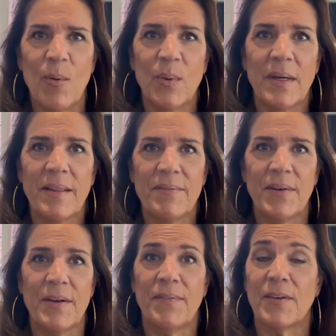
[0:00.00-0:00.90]
One of the
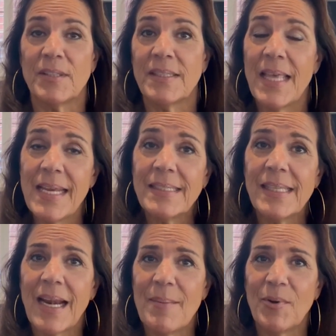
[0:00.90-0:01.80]
very first things
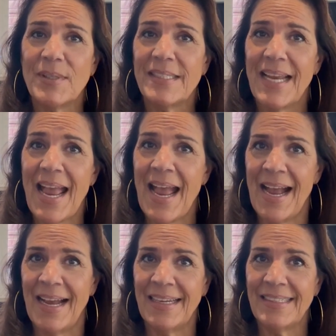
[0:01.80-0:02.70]
that I'm going to
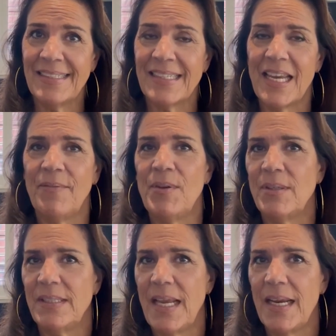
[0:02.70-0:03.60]
ask, if you
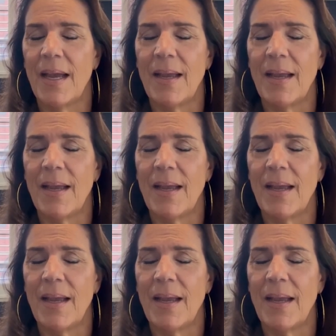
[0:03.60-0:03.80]
say,